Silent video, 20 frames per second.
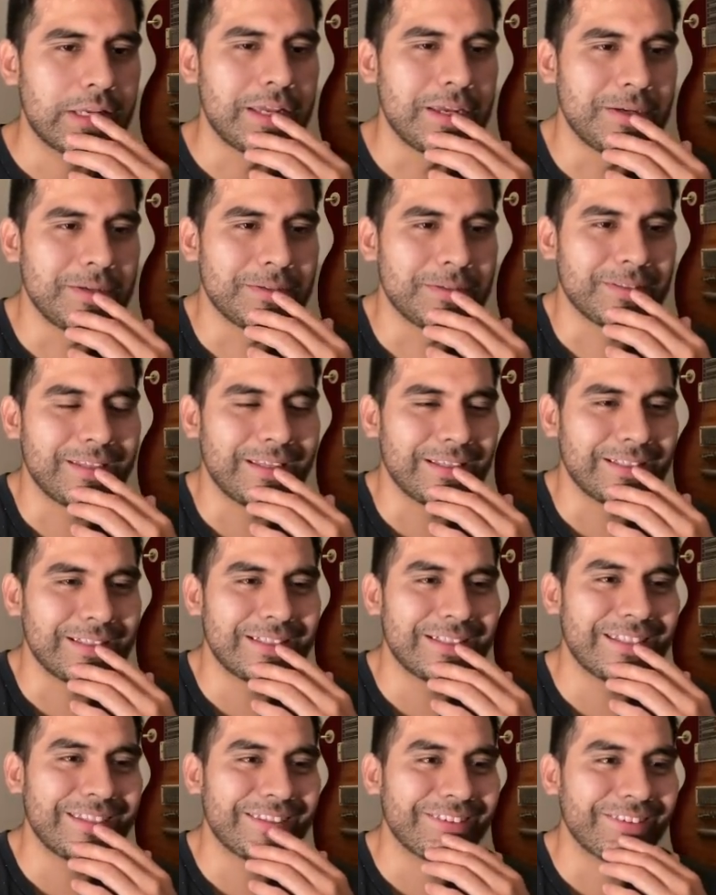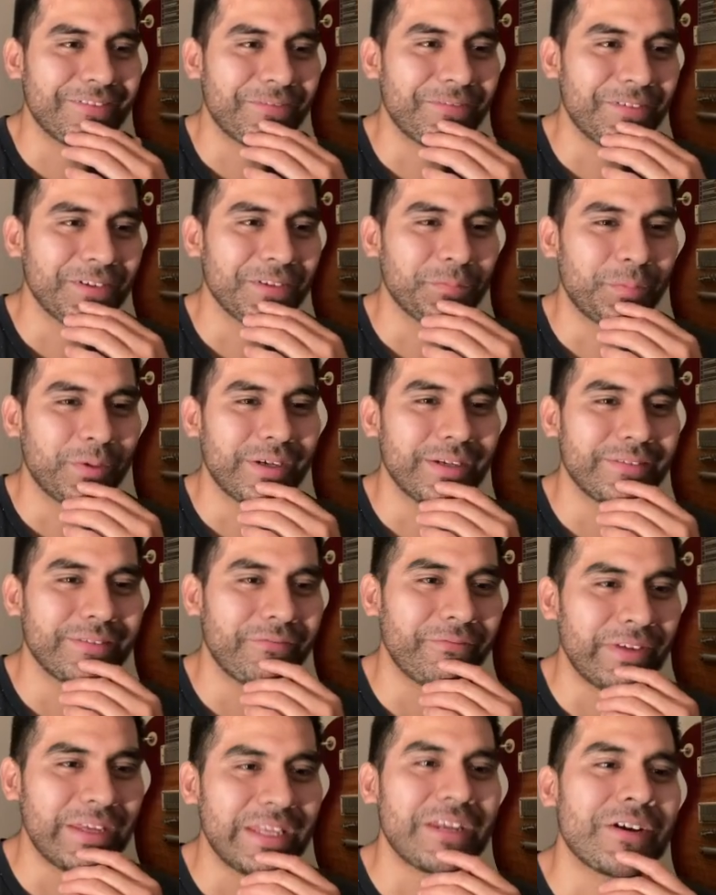this is the first part of the
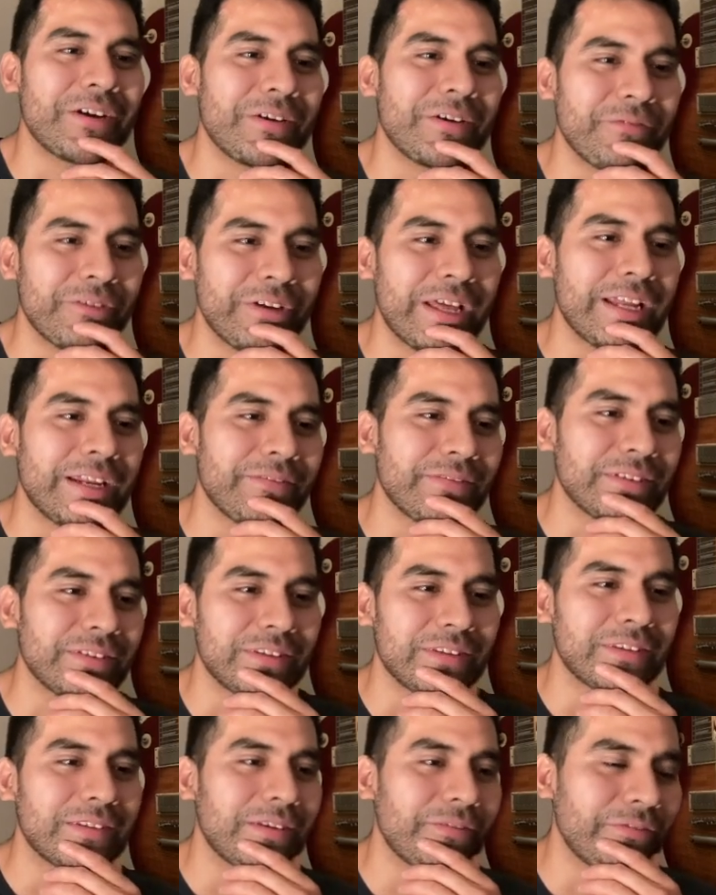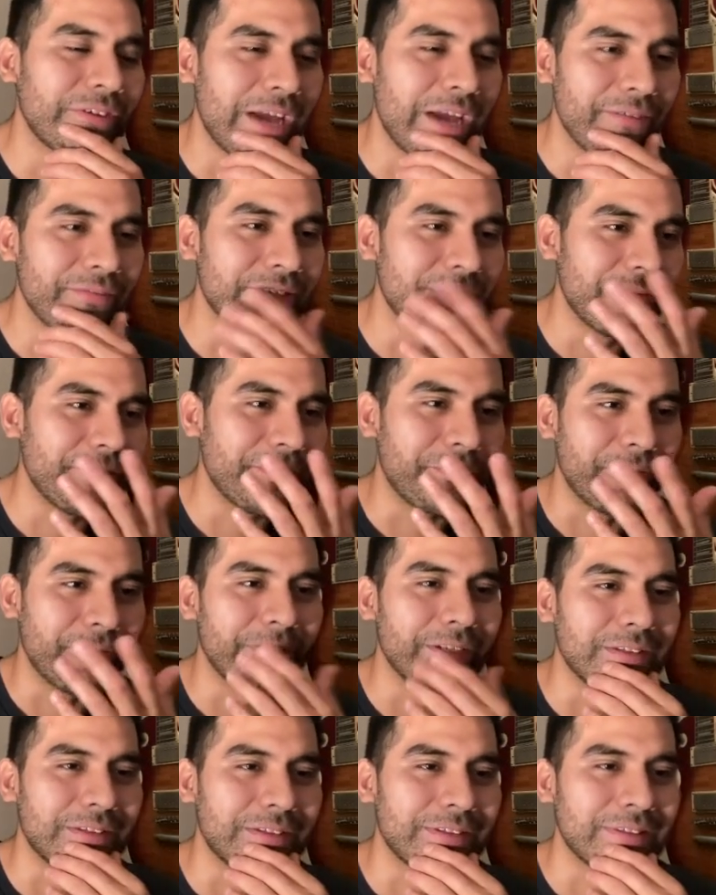video, and we haven't even
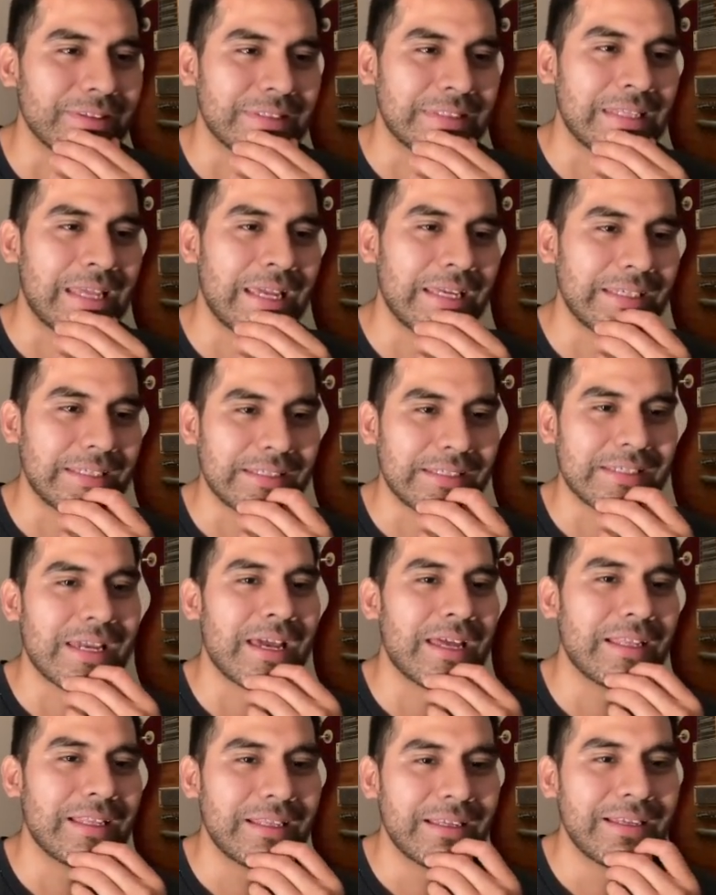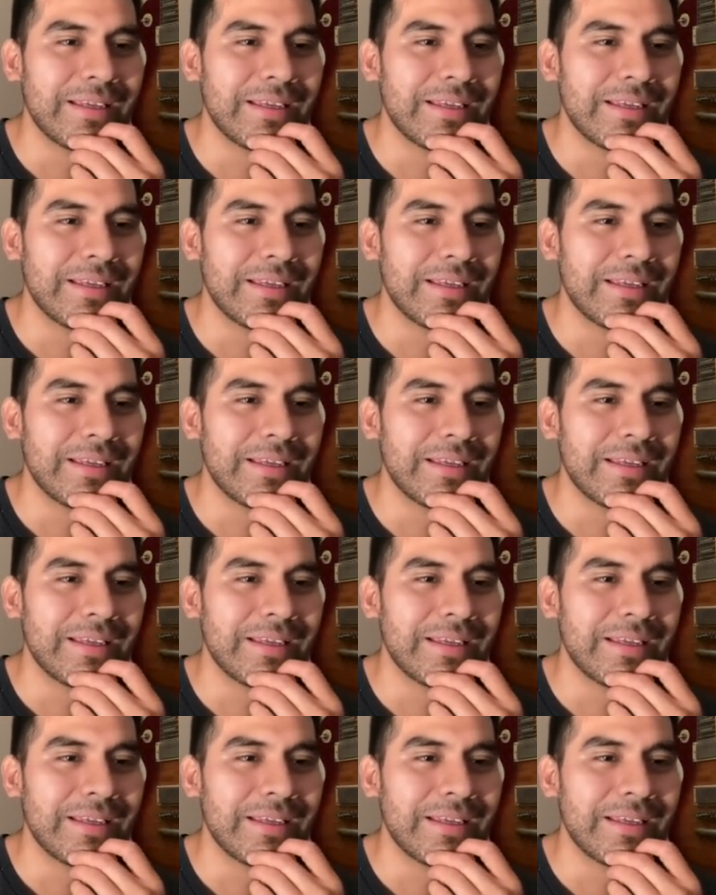written snake yet.